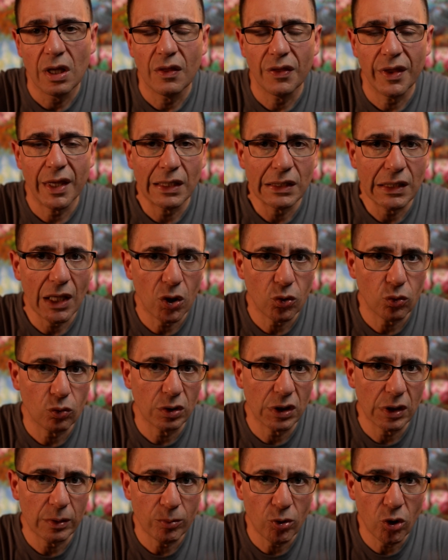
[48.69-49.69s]
their
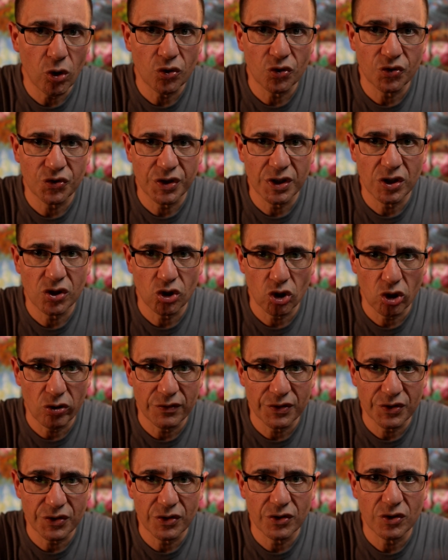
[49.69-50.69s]
local emergency
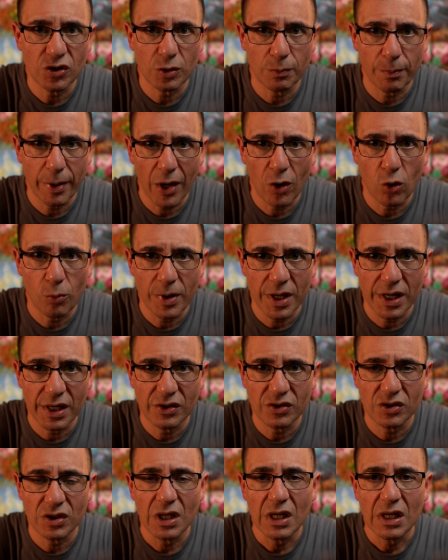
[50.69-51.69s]
services or
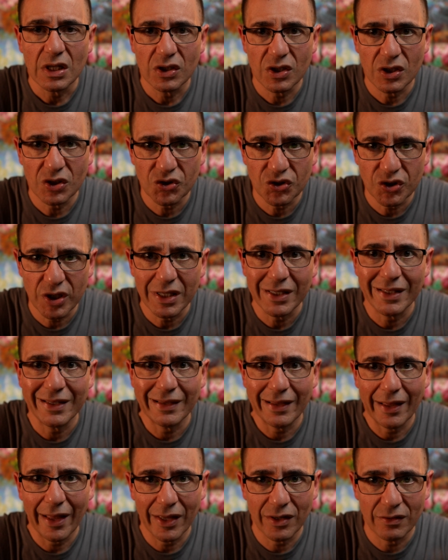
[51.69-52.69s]
paramedics to
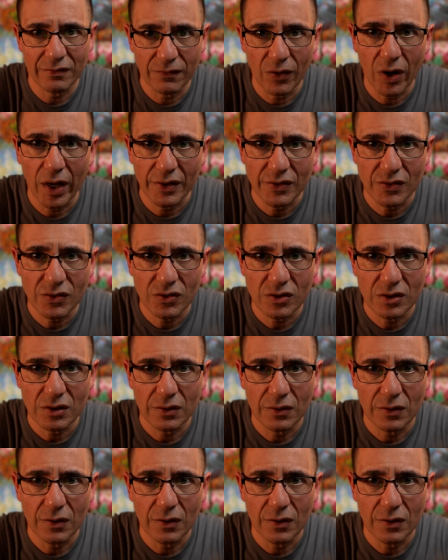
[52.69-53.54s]
seek advice.